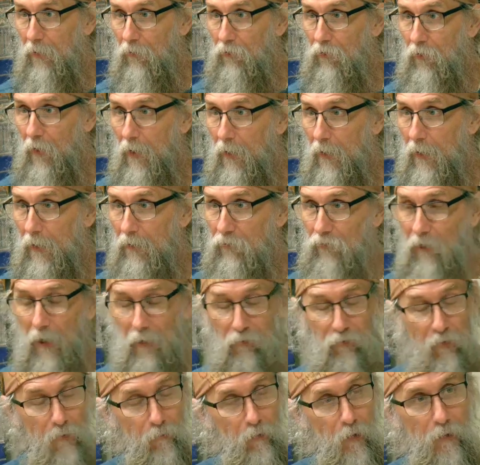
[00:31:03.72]
years. He
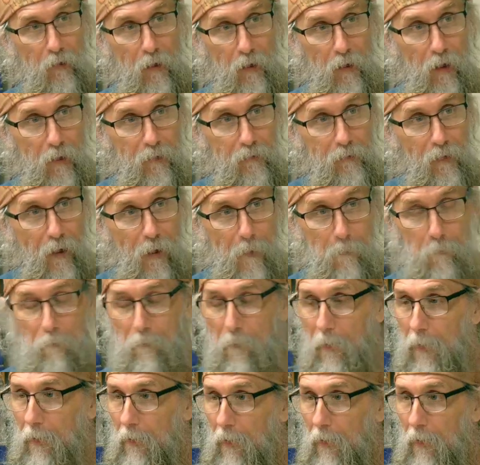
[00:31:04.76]
checks everything I type.